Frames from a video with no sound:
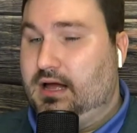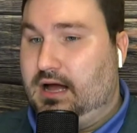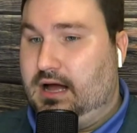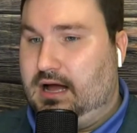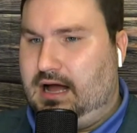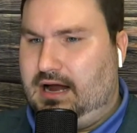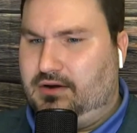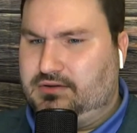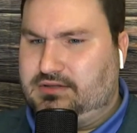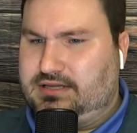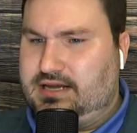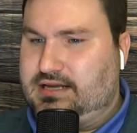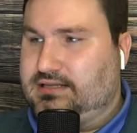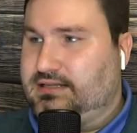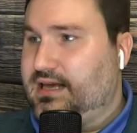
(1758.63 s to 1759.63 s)
I don't
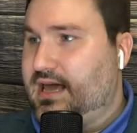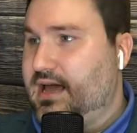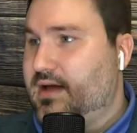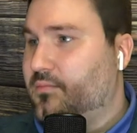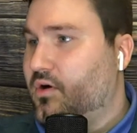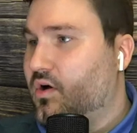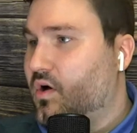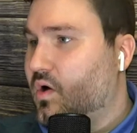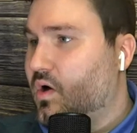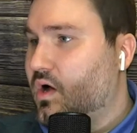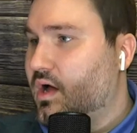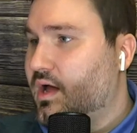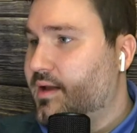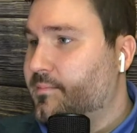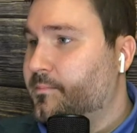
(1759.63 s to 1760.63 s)
see his camera
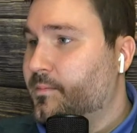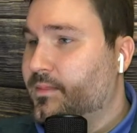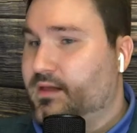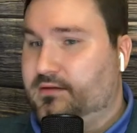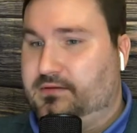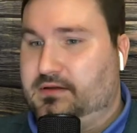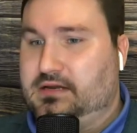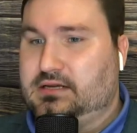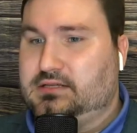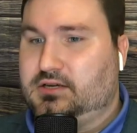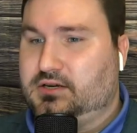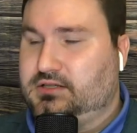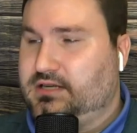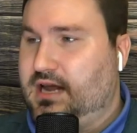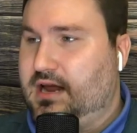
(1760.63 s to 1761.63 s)
on. If he doesn't
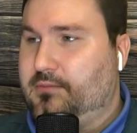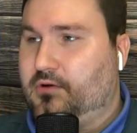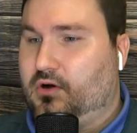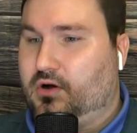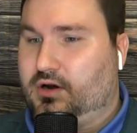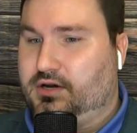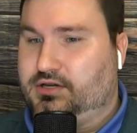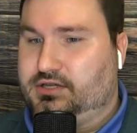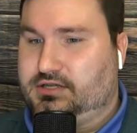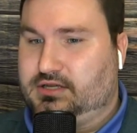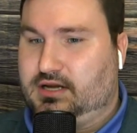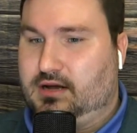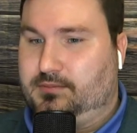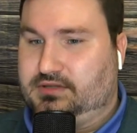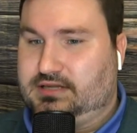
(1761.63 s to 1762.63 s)
turn his camera on in just a
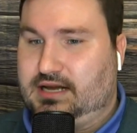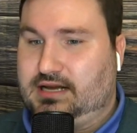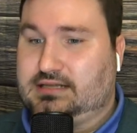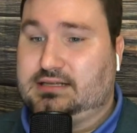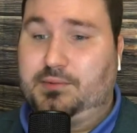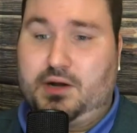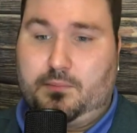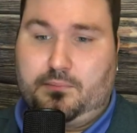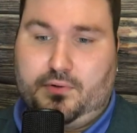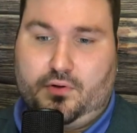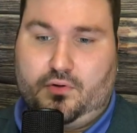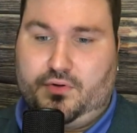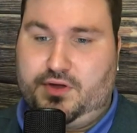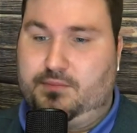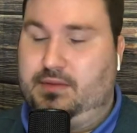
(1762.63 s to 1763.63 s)
couple seconds, I'm going to
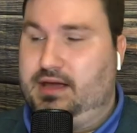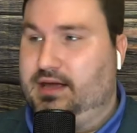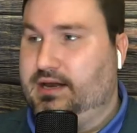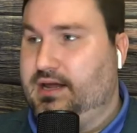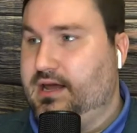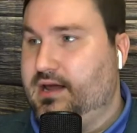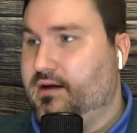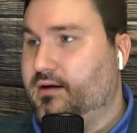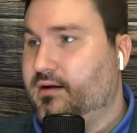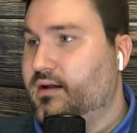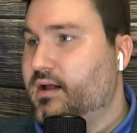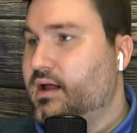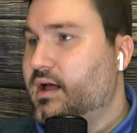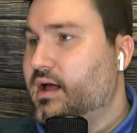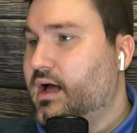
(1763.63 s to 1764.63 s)
pull him in here.
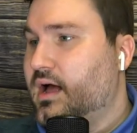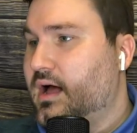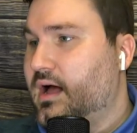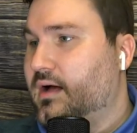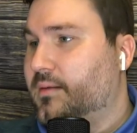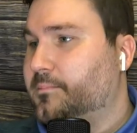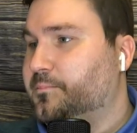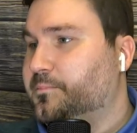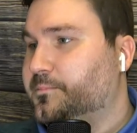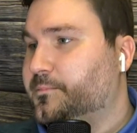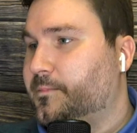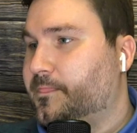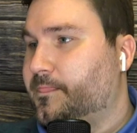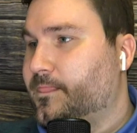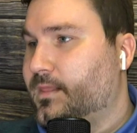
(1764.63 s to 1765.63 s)

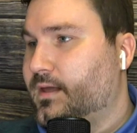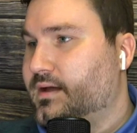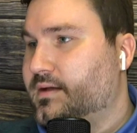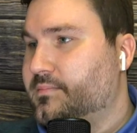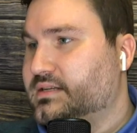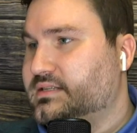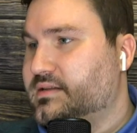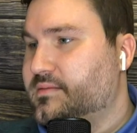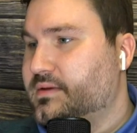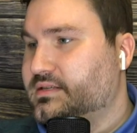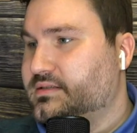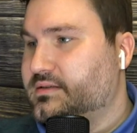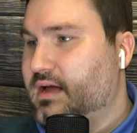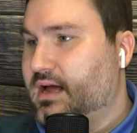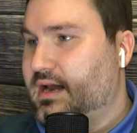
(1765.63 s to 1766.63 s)
He must
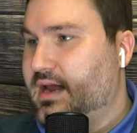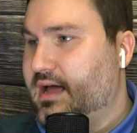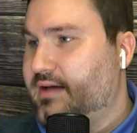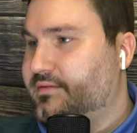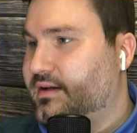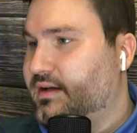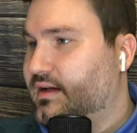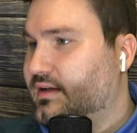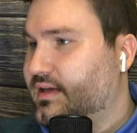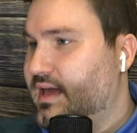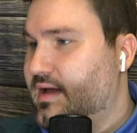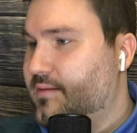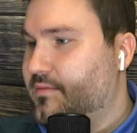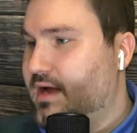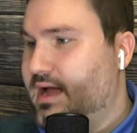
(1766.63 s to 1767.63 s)
not have a
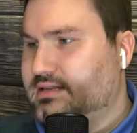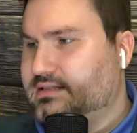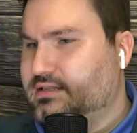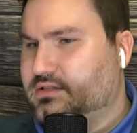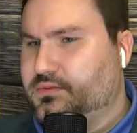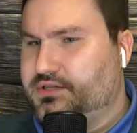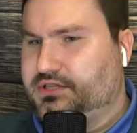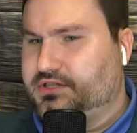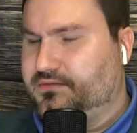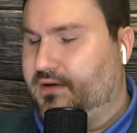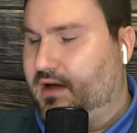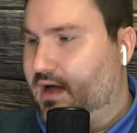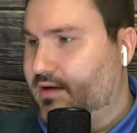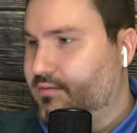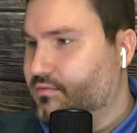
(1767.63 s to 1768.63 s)
camera access, which is
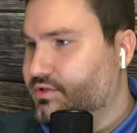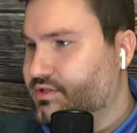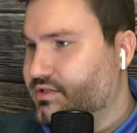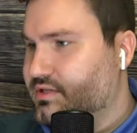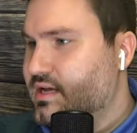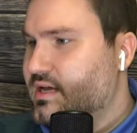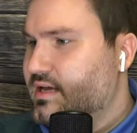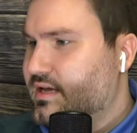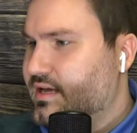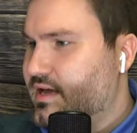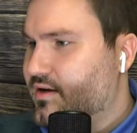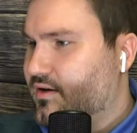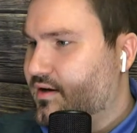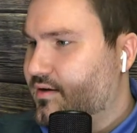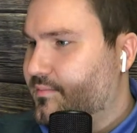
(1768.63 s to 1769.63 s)
fine. We'll just
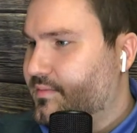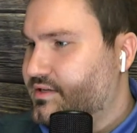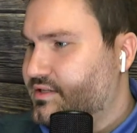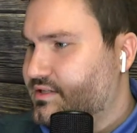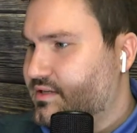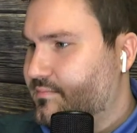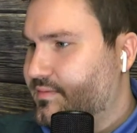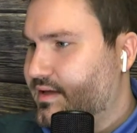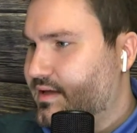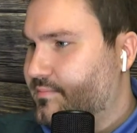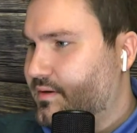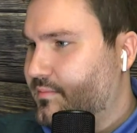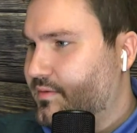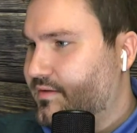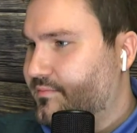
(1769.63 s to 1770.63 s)
hear him in just a bit,
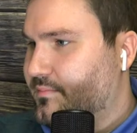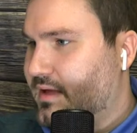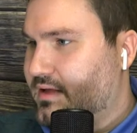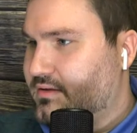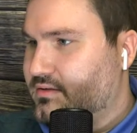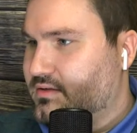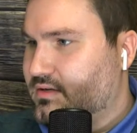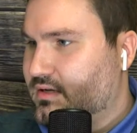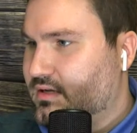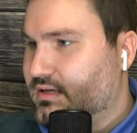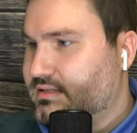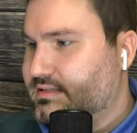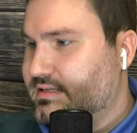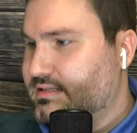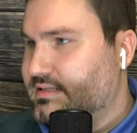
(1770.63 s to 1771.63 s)
but I'm going to give him about
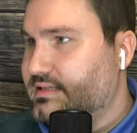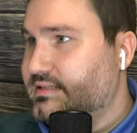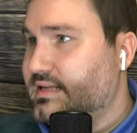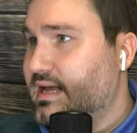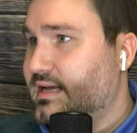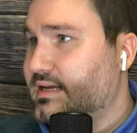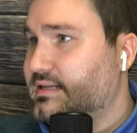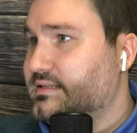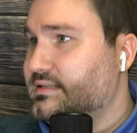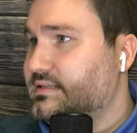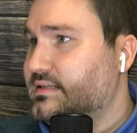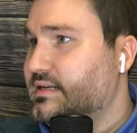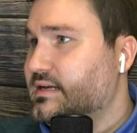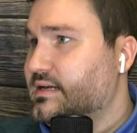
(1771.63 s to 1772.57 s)
60 seconds,